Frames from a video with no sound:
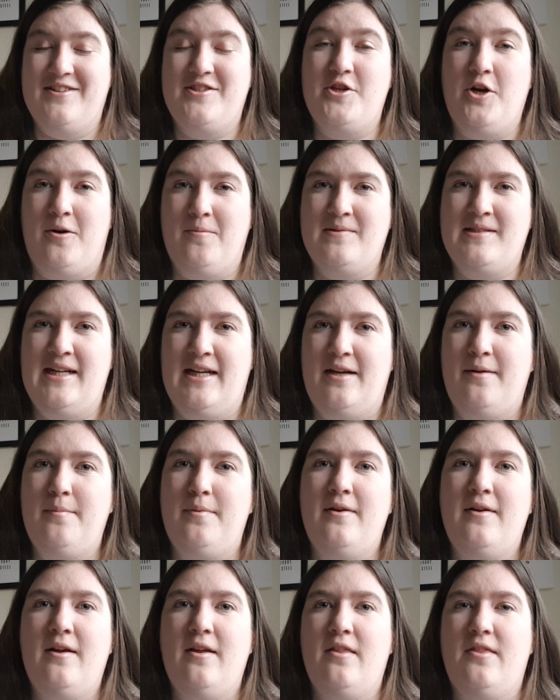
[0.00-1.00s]
Top
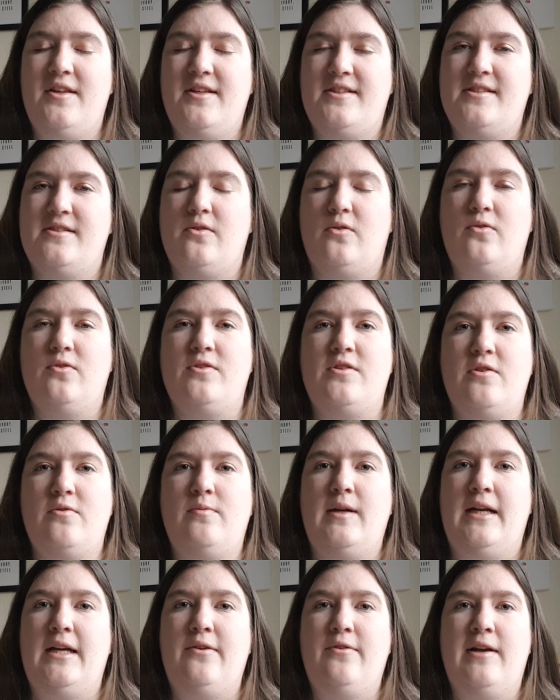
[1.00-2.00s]
tip, this is also
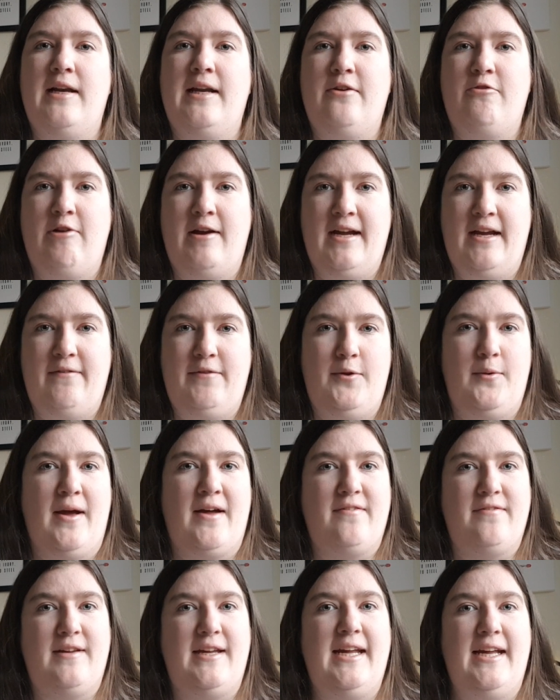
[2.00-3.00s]
really, really great if you
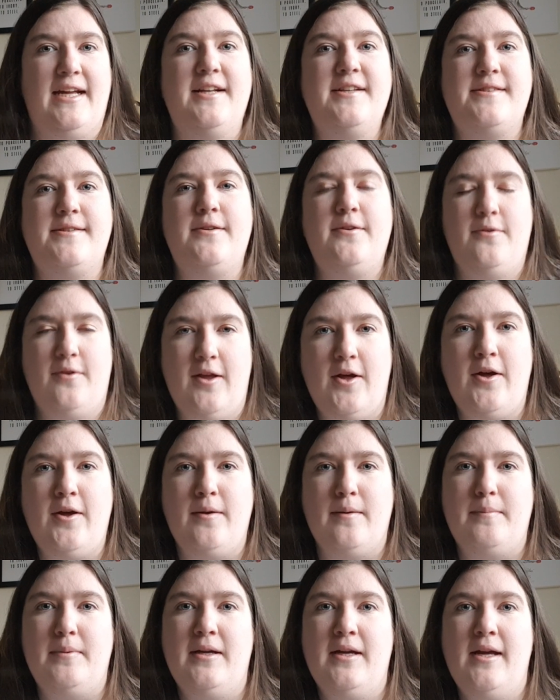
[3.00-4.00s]
have kids who
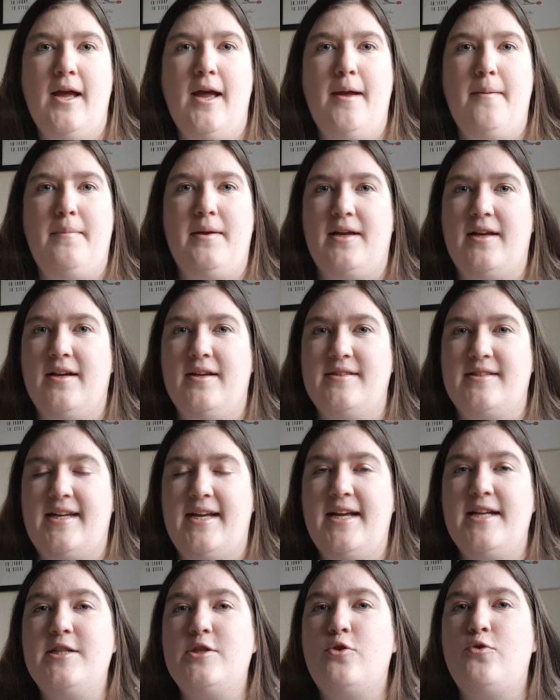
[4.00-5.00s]
LARP, because
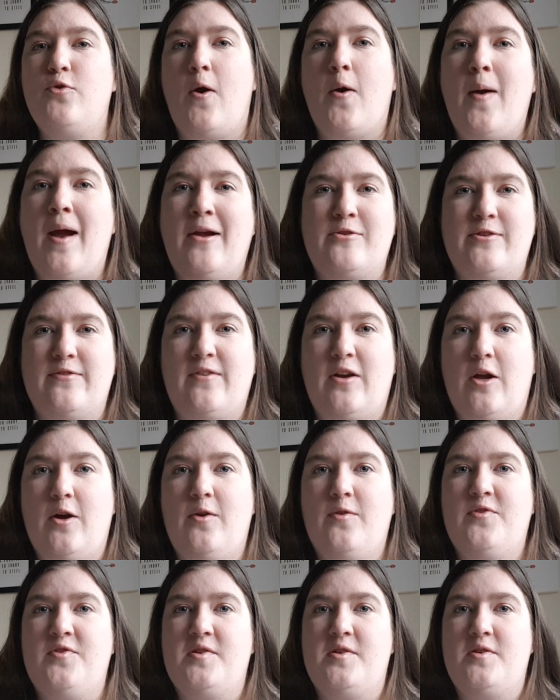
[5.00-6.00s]
kids grow out of
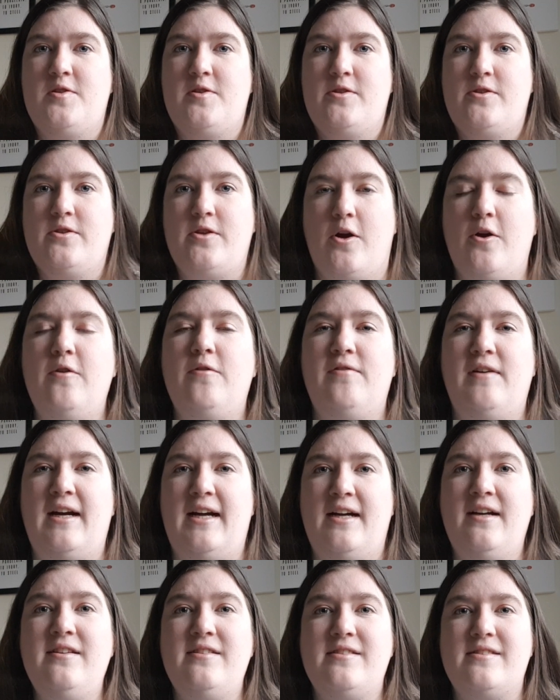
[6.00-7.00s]
clothes so
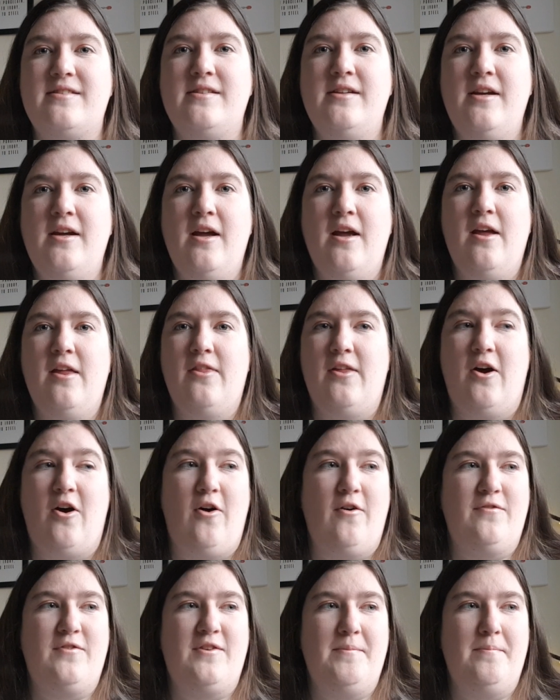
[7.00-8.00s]
fast that
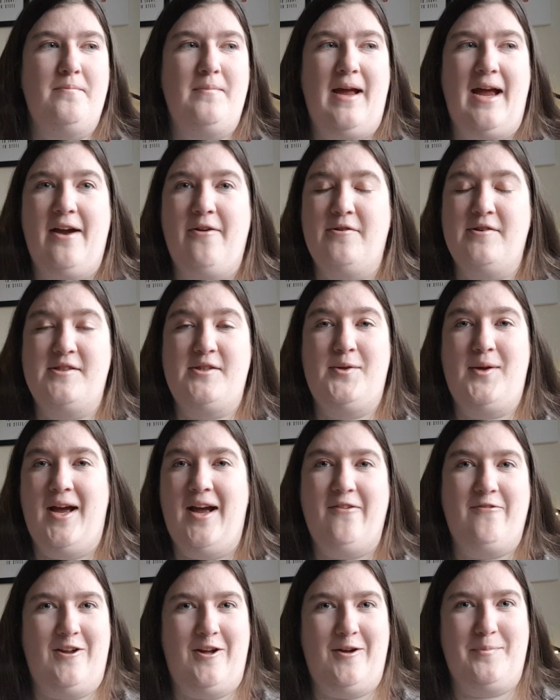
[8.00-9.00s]
often parents who
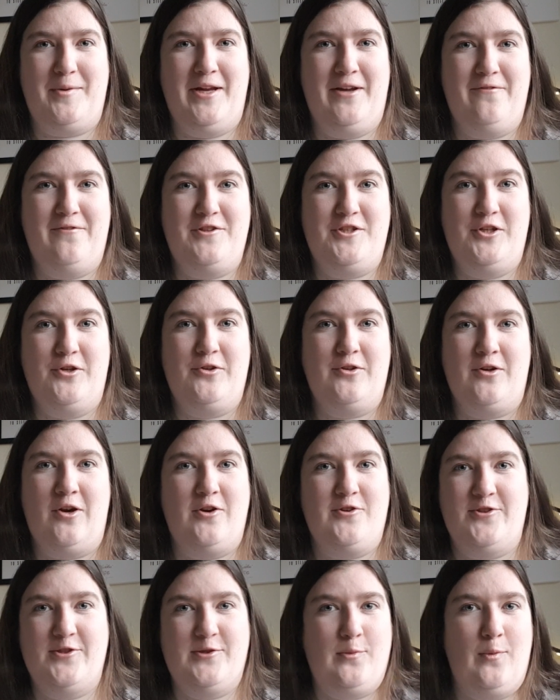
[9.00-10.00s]
have LARP kit for children
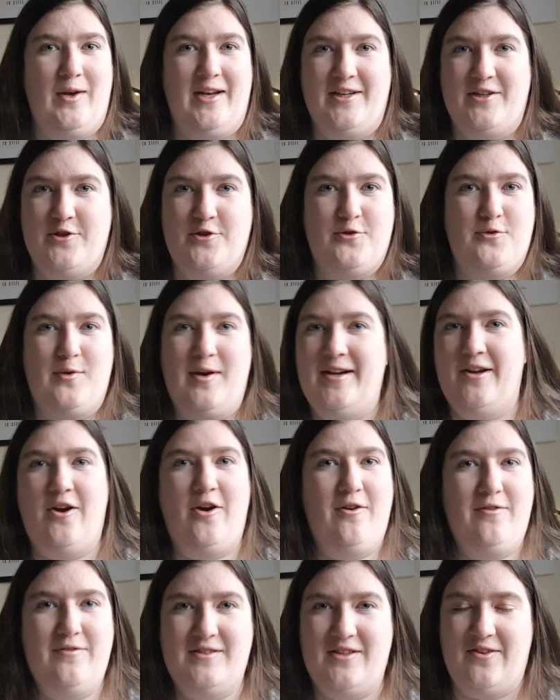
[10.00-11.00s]
are just willing to trade it
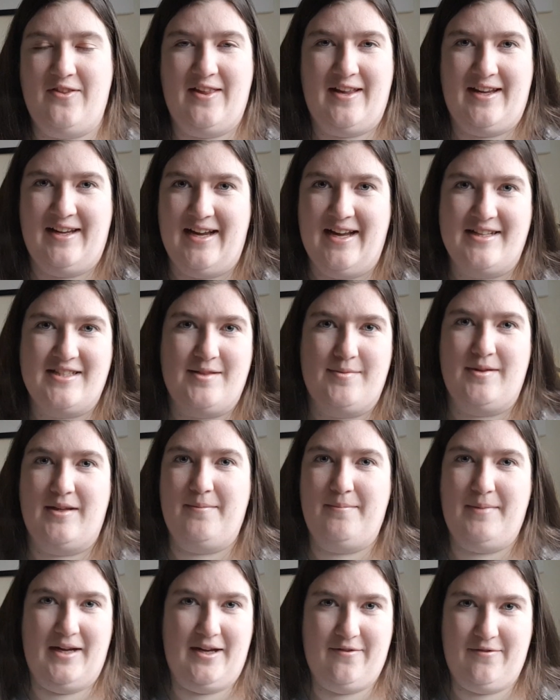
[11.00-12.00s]
off so that they can get
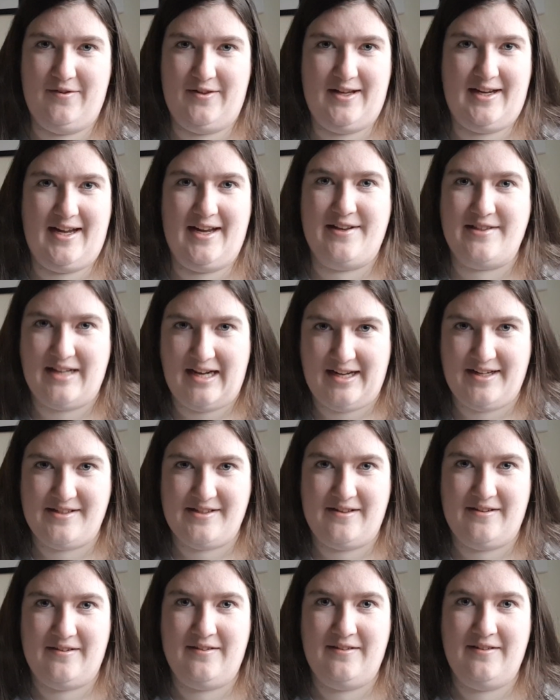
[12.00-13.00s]
something bigger for their kids later.